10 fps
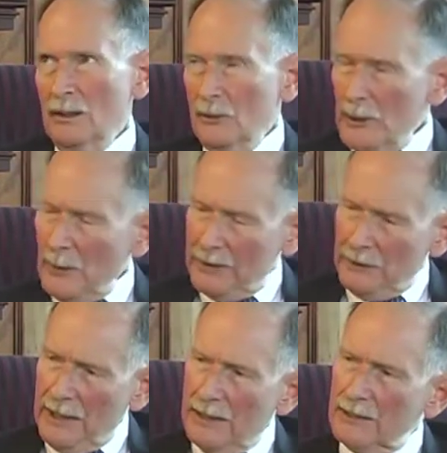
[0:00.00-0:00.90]
we went
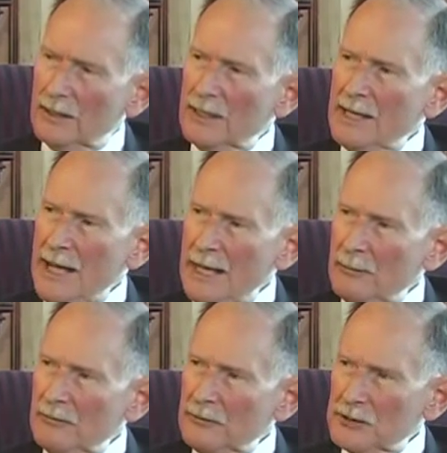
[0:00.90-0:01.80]
around on a
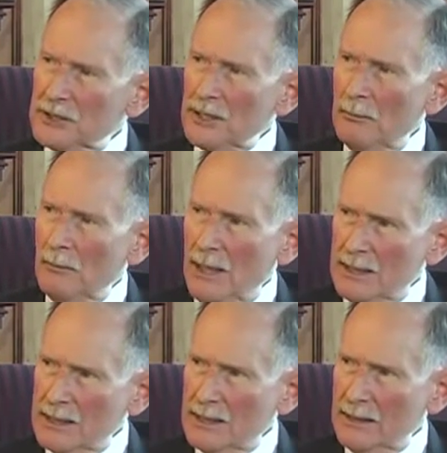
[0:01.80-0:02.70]
name for some
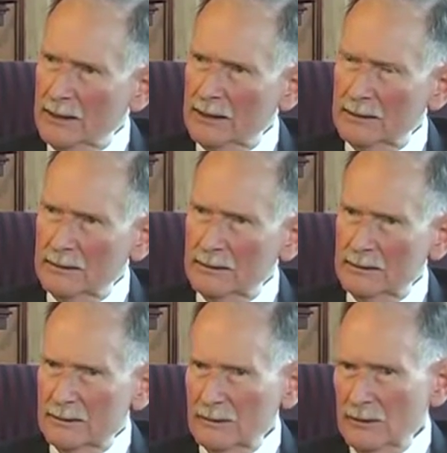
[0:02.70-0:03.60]
months, and
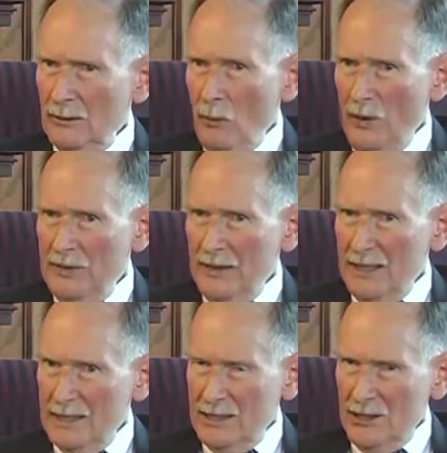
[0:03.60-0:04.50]
the one that
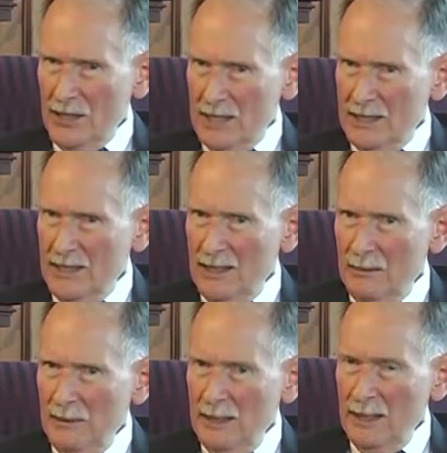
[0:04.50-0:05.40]
I suggested in
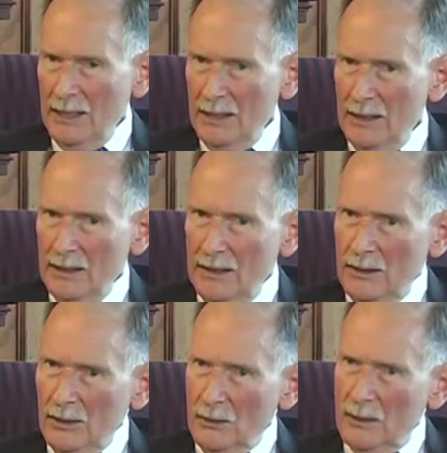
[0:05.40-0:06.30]
the beginning
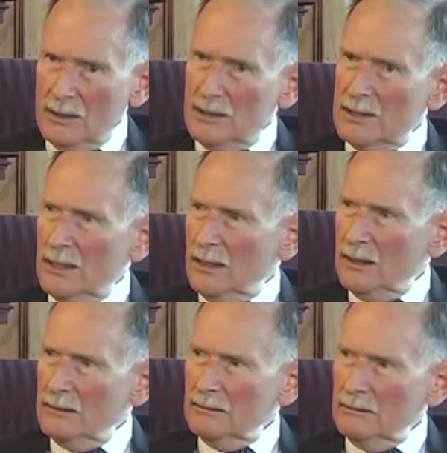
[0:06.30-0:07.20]
was
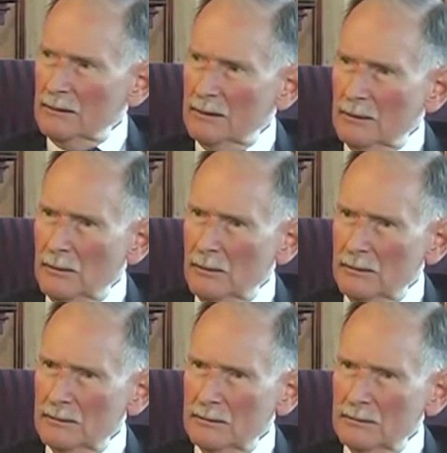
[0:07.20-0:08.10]
the
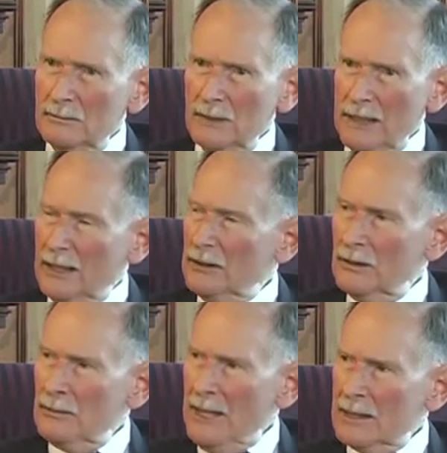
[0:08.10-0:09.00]

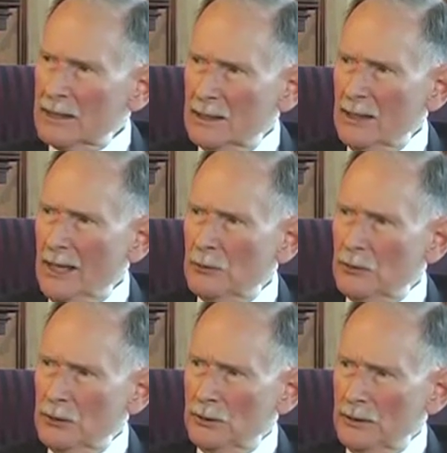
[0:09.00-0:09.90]
molecular medicine
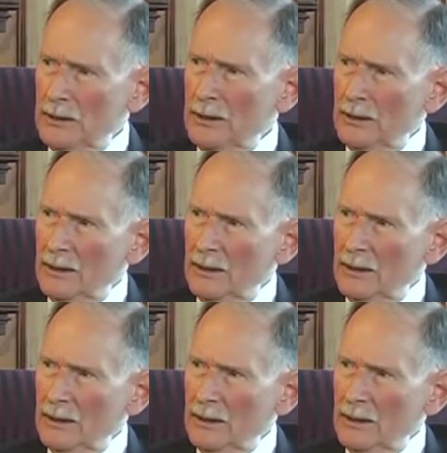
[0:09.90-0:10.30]
laboratory,